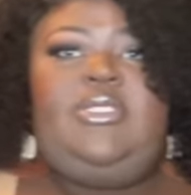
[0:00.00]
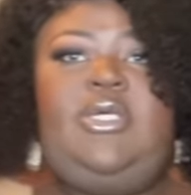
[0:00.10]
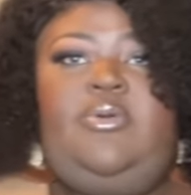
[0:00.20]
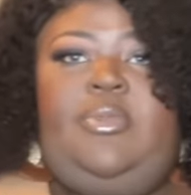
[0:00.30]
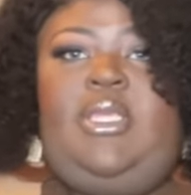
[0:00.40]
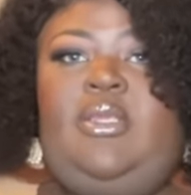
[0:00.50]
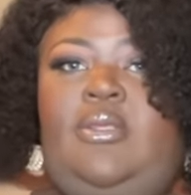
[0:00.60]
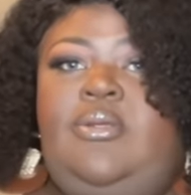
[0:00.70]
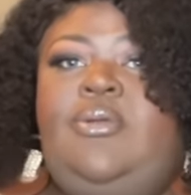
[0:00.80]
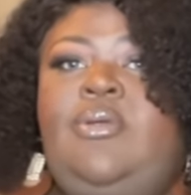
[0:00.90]
so
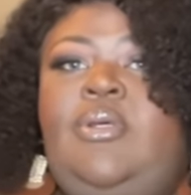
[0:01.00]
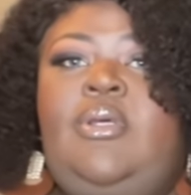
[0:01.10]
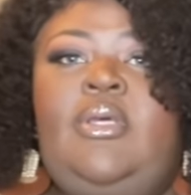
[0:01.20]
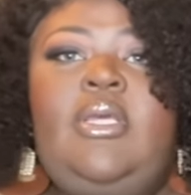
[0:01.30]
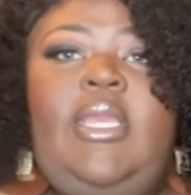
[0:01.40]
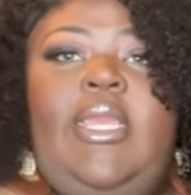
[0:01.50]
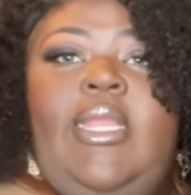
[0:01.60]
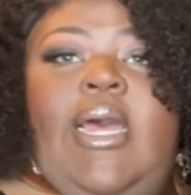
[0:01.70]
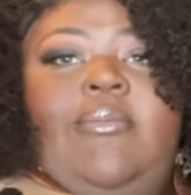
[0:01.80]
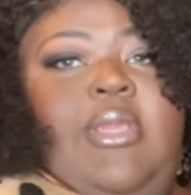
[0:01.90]
me,
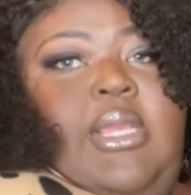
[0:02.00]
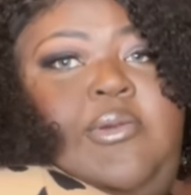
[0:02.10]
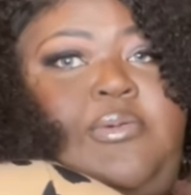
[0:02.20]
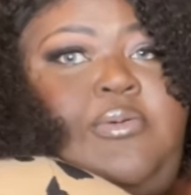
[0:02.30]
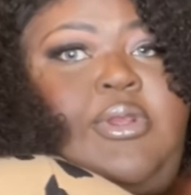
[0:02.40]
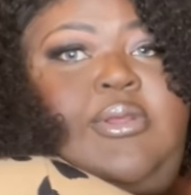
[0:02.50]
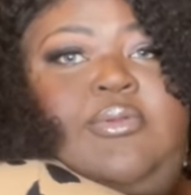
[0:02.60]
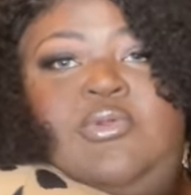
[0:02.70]
and I'm here for it.